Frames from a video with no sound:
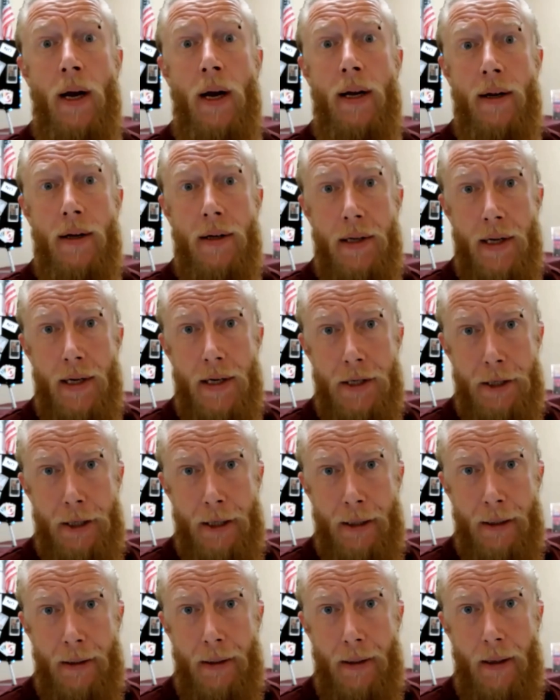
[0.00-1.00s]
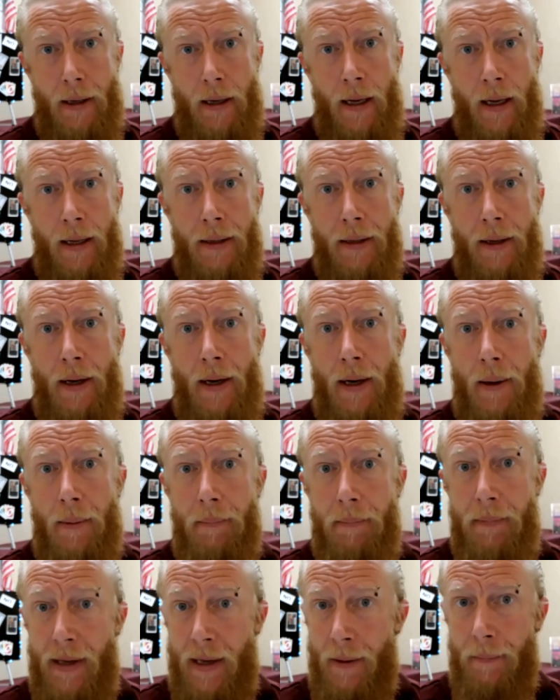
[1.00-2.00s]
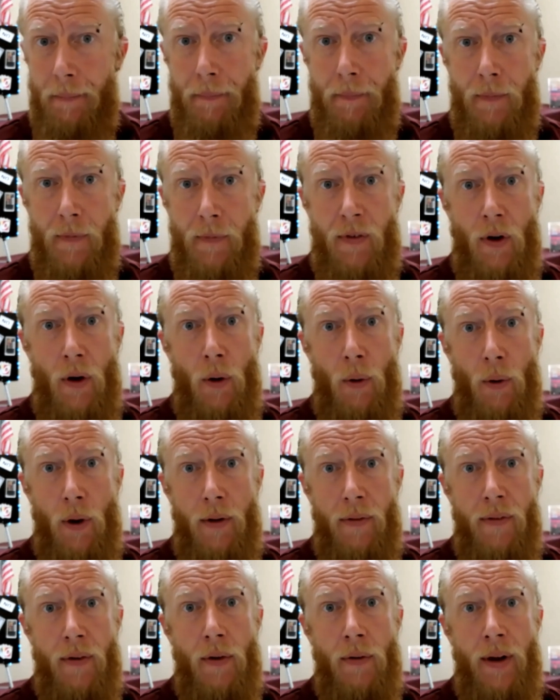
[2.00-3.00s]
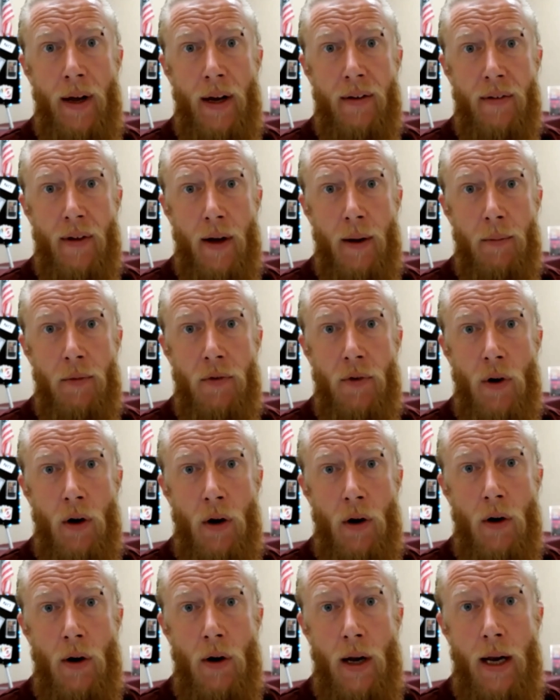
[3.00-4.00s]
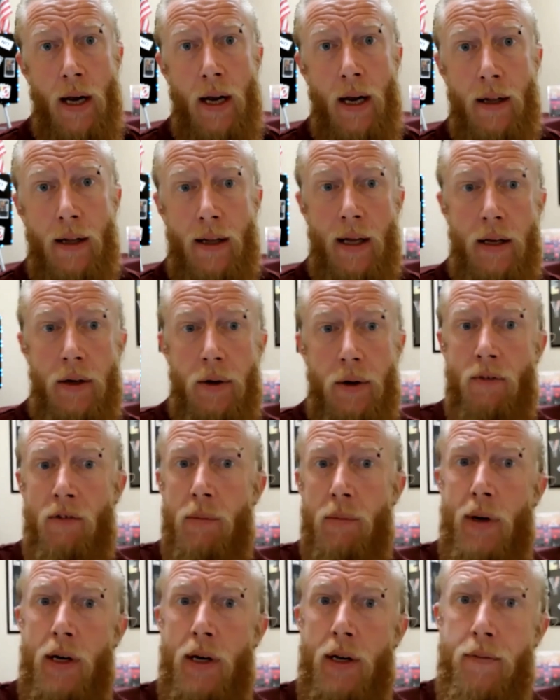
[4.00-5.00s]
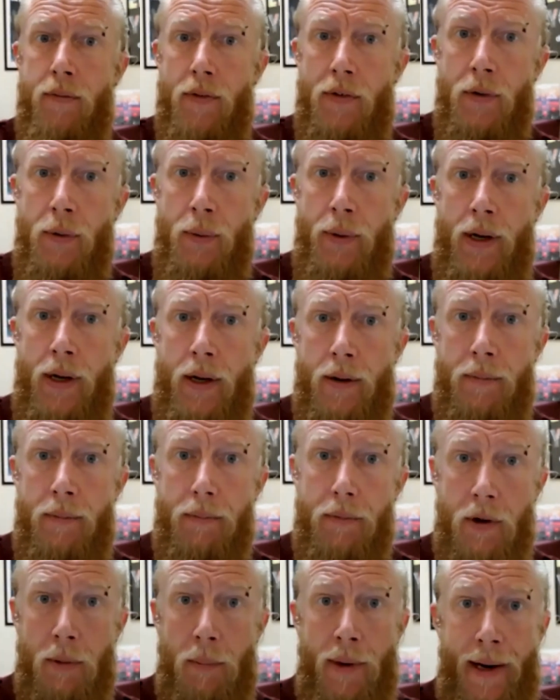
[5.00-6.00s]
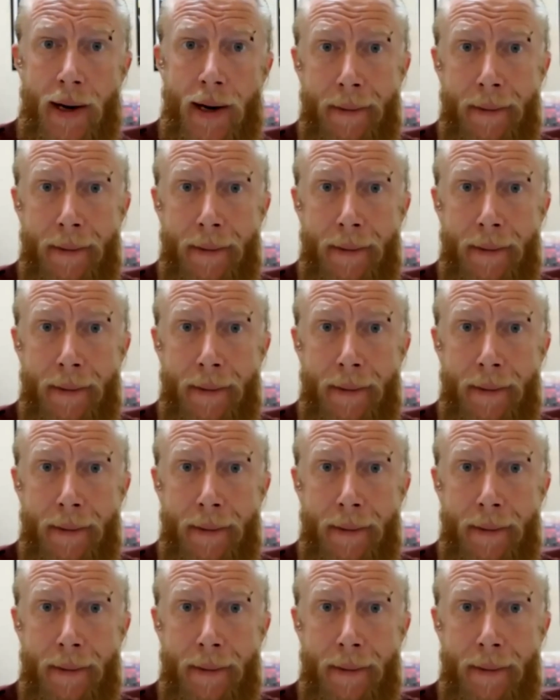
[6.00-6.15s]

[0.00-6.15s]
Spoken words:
addition. And yep. So until next time, sir. And thank you everybody for tuning in. Goodbye.